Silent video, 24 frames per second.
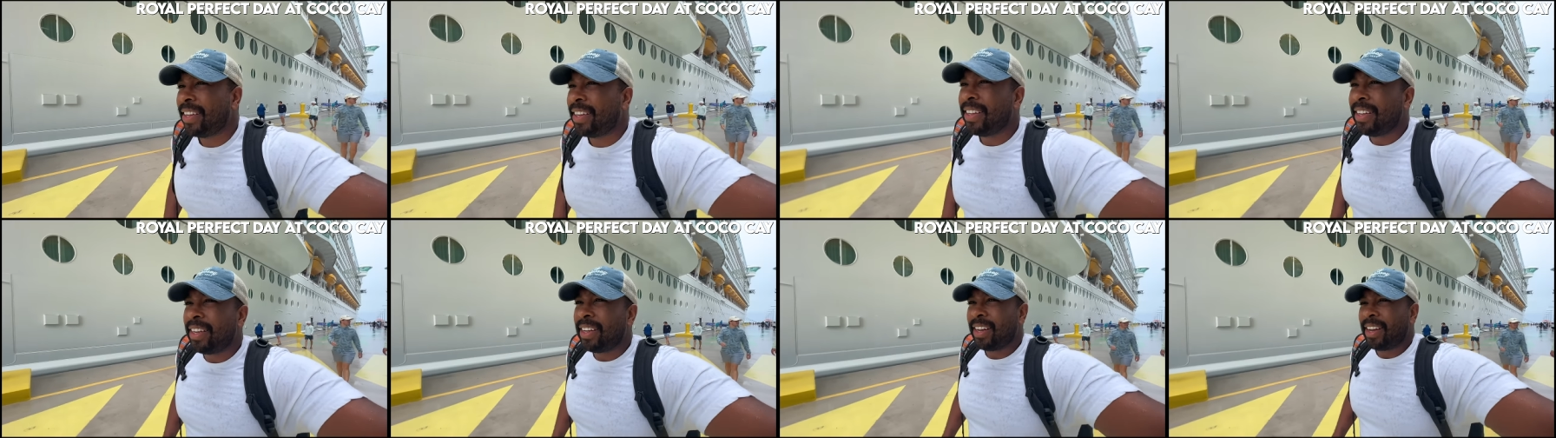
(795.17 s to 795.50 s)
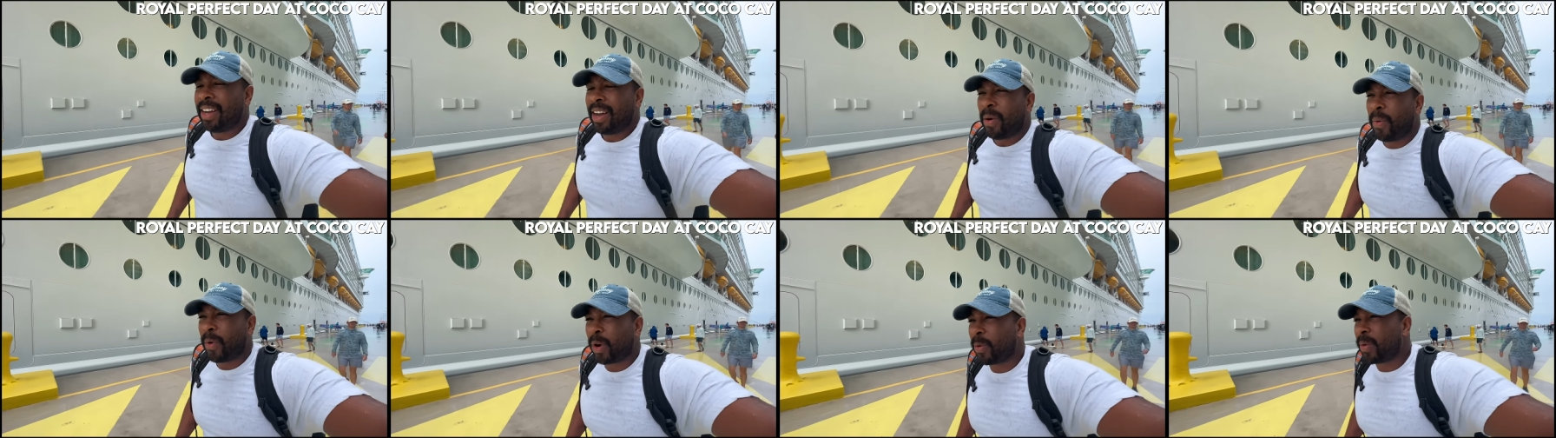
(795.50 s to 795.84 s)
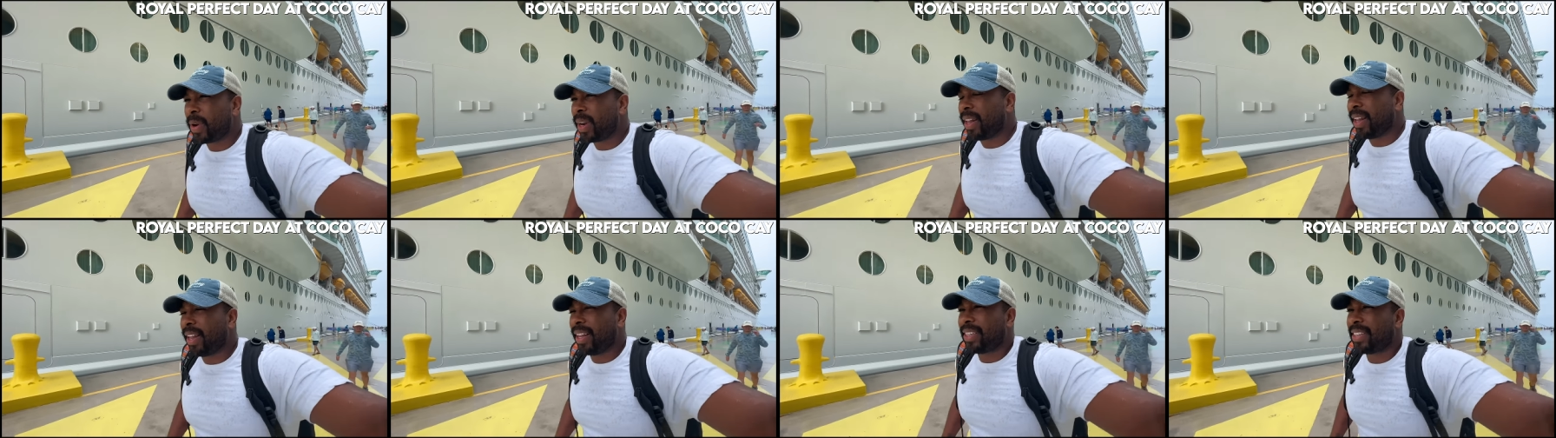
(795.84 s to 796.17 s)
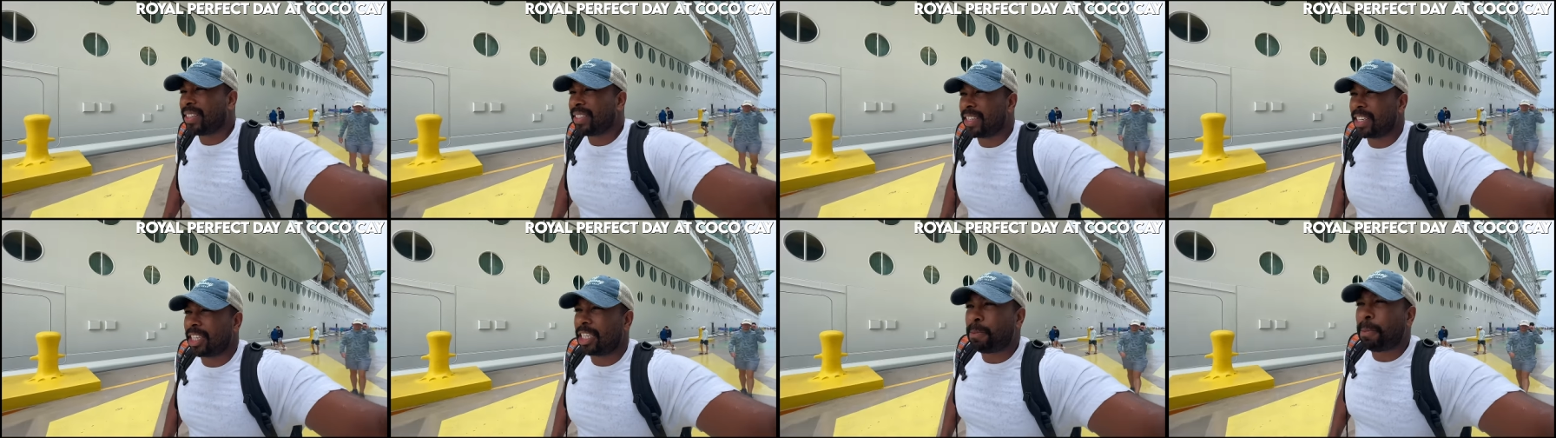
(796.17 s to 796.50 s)
I wonder what
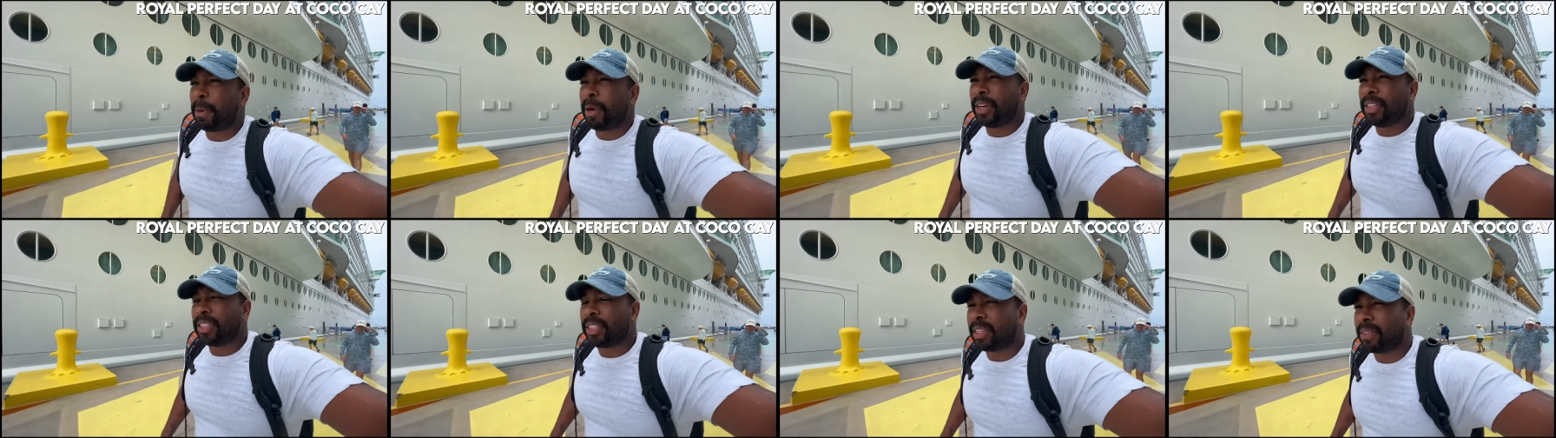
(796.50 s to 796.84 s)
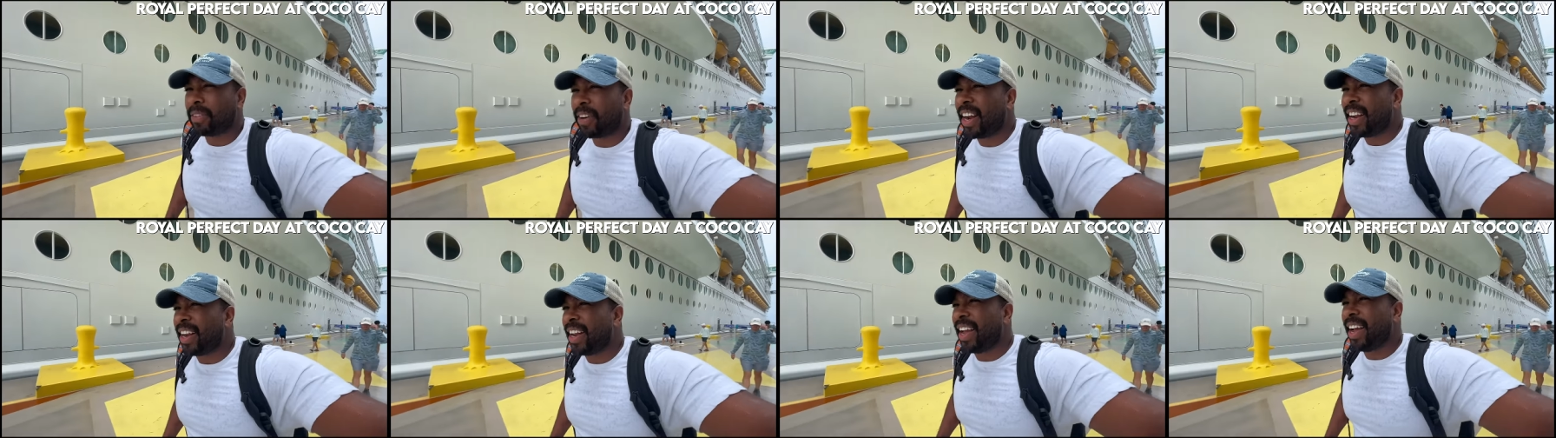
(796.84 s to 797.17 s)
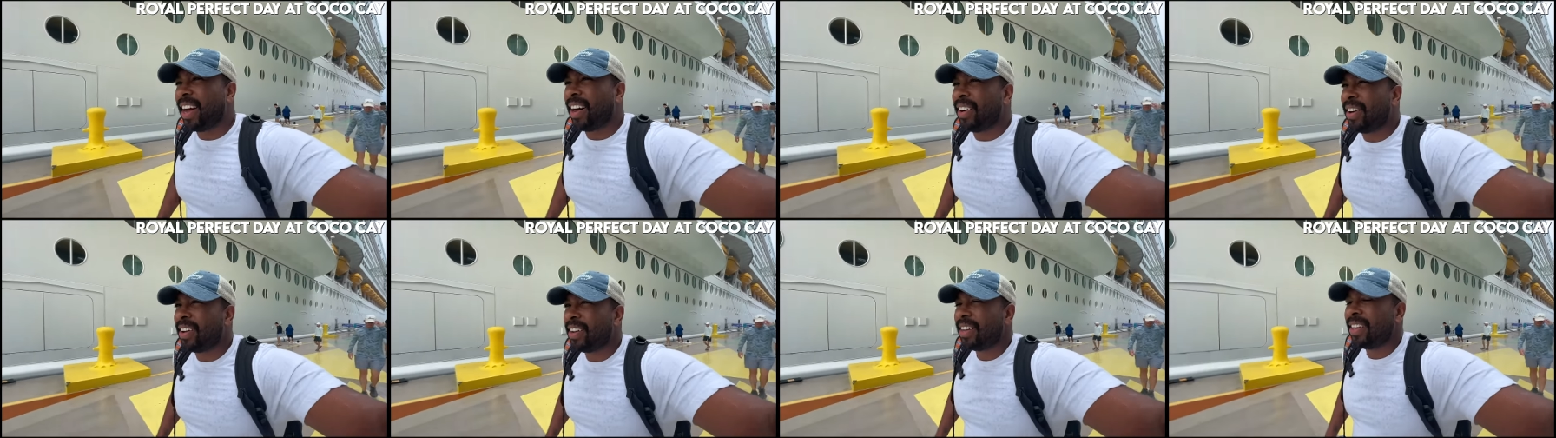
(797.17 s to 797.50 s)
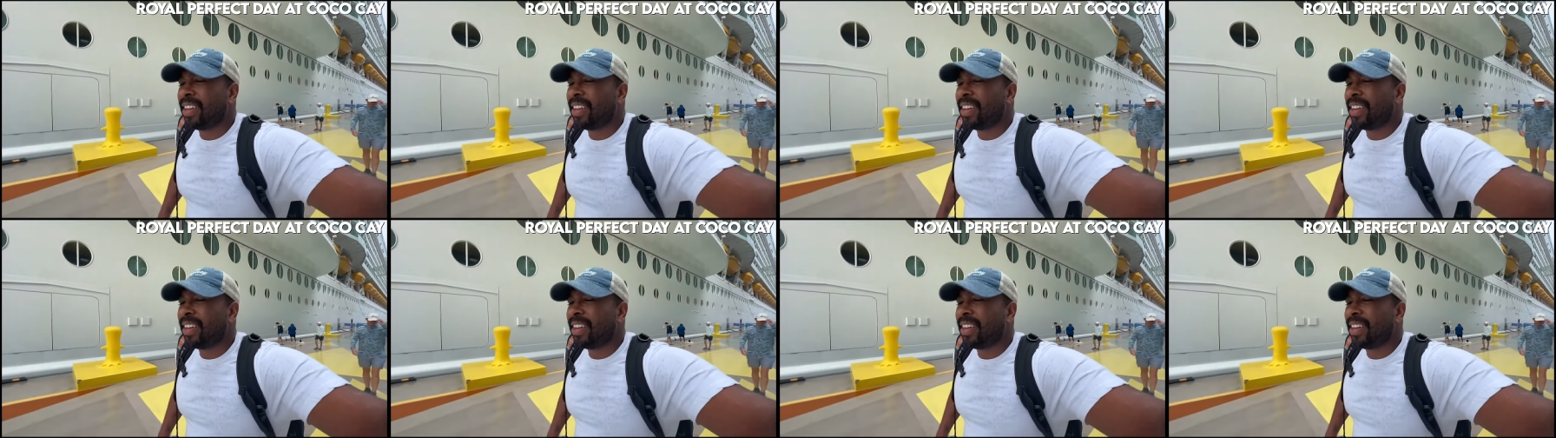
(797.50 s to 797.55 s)
Alyssa's experiencing right now.